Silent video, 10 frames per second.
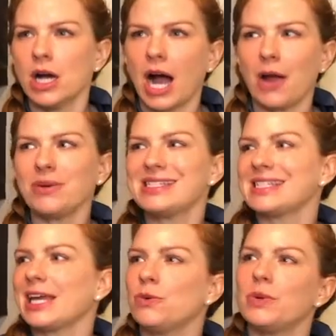I would
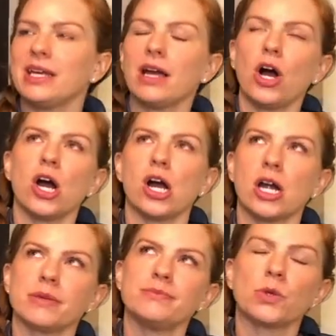say
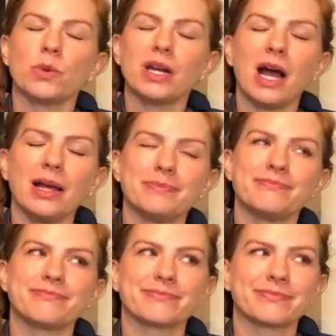we're not,
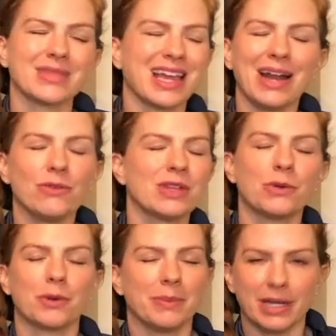I don't think
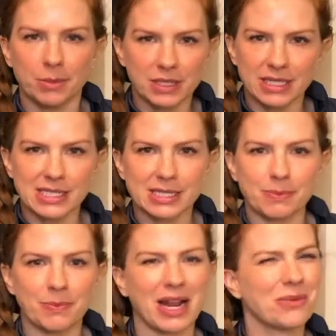we're
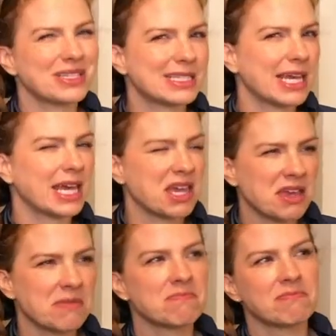minimalists, but I would
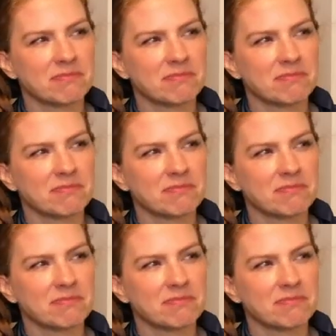say